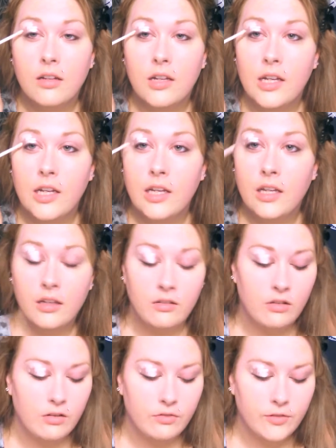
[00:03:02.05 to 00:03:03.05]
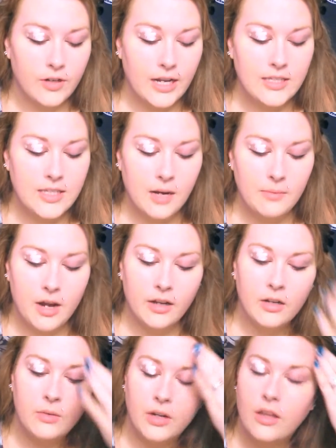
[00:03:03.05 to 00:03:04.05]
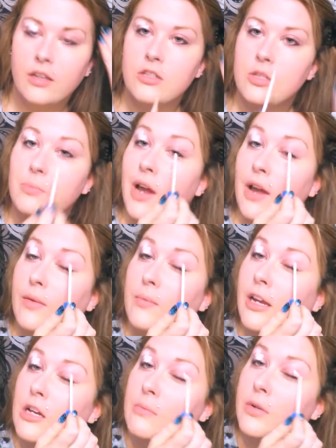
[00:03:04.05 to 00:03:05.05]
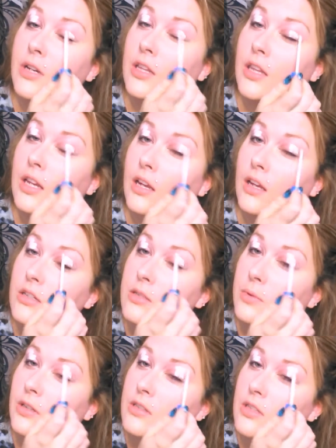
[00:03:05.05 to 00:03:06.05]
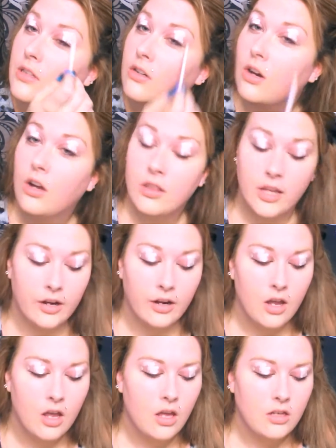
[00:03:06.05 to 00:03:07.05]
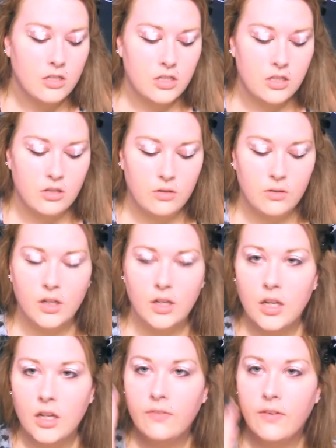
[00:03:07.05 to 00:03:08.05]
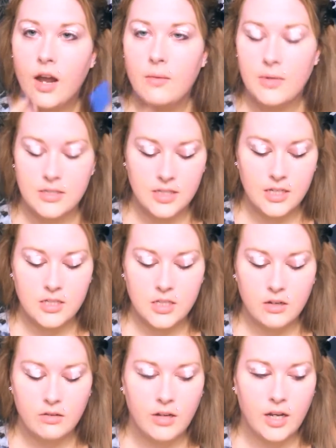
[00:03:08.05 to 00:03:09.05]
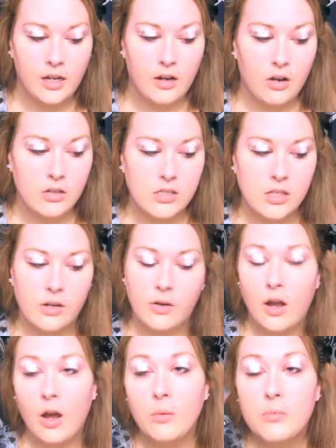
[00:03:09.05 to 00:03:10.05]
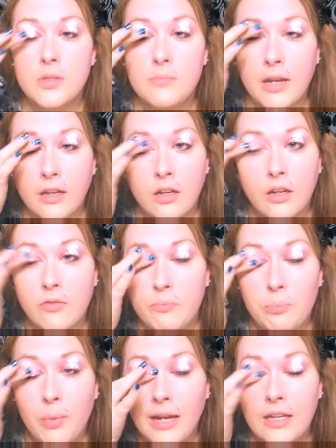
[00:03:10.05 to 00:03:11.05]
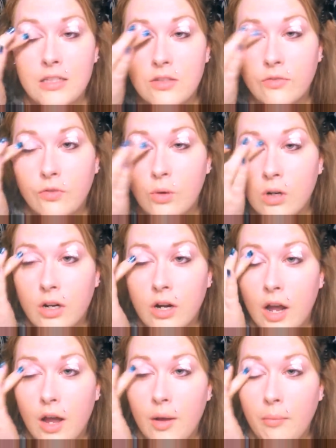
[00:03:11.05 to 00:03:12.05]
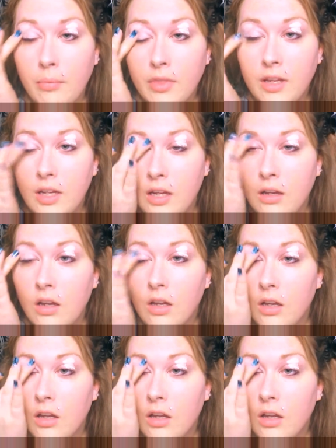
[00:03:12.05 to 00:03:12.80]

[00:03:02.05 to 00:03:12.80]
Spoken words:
and for days that I'm not going to wear like super heavy makeup or anything, I just put concealer on there to even out my skin tone, and it also helps make a good base for the